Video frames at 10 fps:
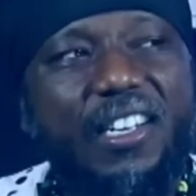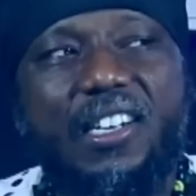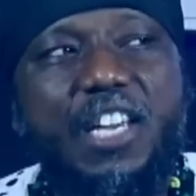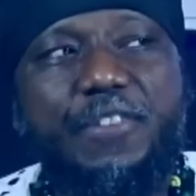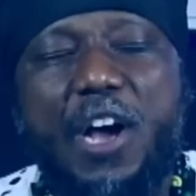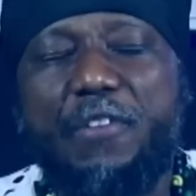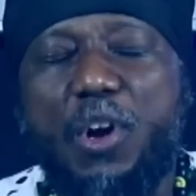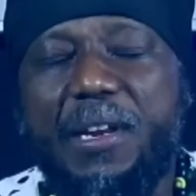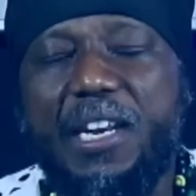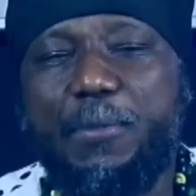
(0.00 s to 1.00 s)
If you have
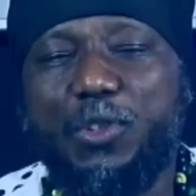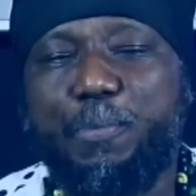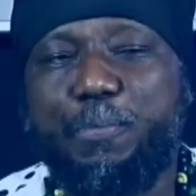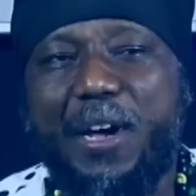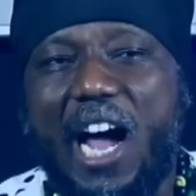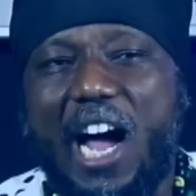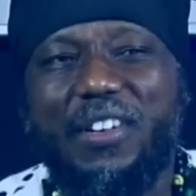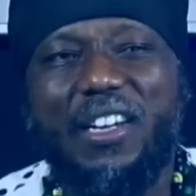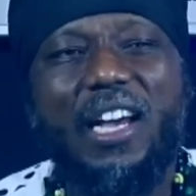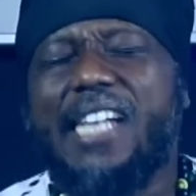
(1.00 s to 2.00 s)
not been able to pay half,
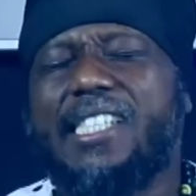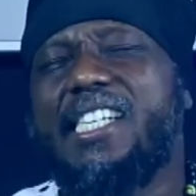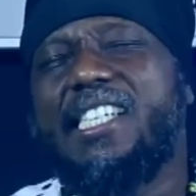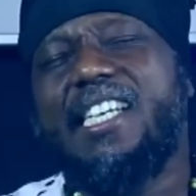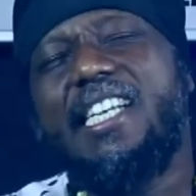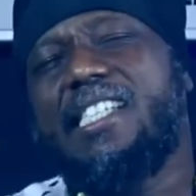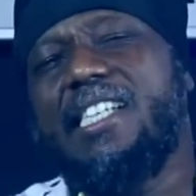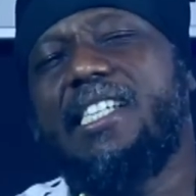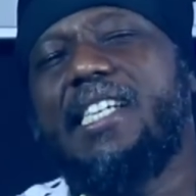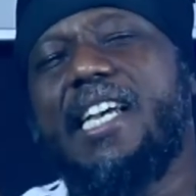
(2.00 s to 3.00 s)
I think
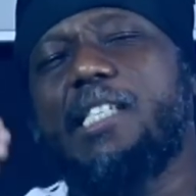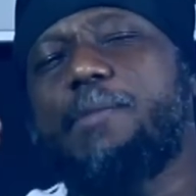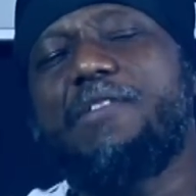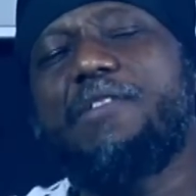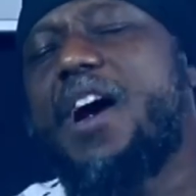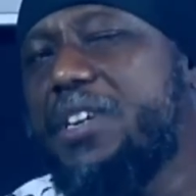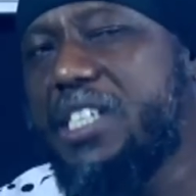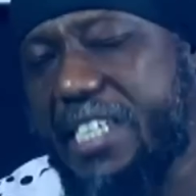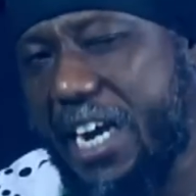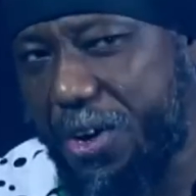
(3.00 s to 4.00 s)
ECG has been very
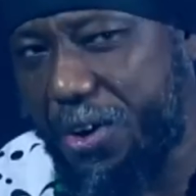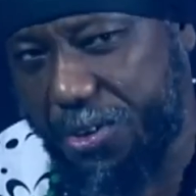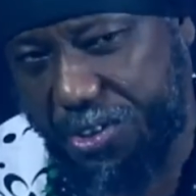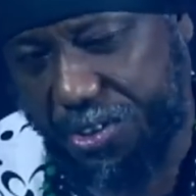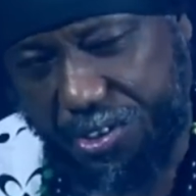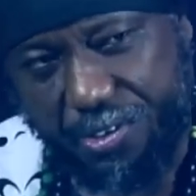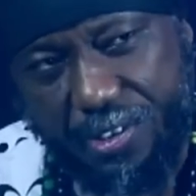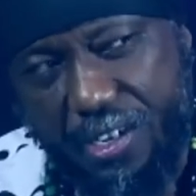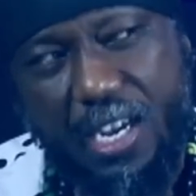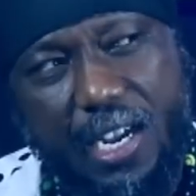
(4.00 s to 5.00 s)
generous.
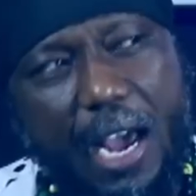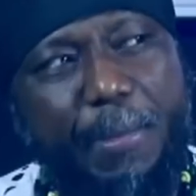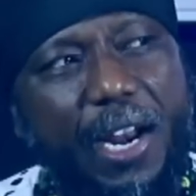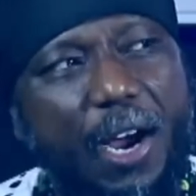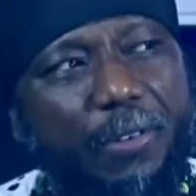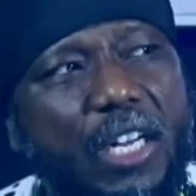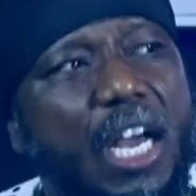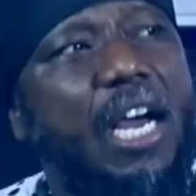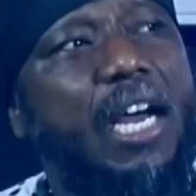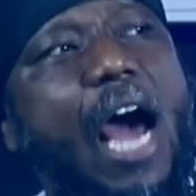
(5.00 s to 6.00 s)
Hear me now.
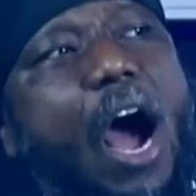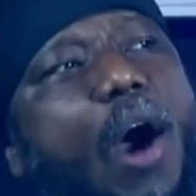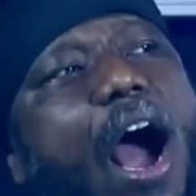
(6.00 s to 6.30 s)
Now,